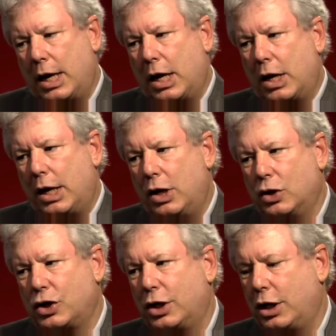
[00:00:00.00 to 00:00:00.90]

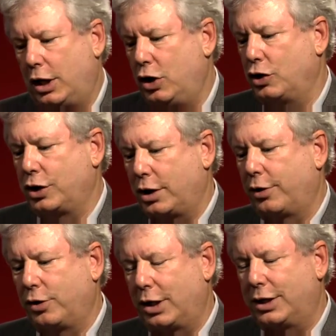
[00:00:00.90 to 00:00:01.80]
Here's
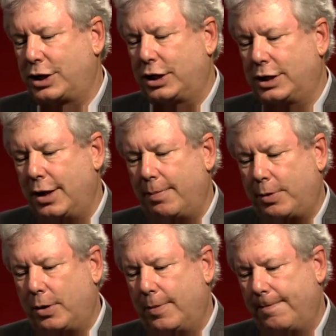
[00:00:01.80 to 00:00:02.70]
another nice
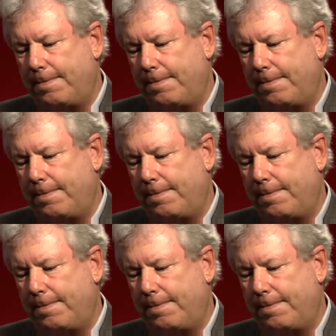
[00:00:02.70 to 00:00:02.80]
example.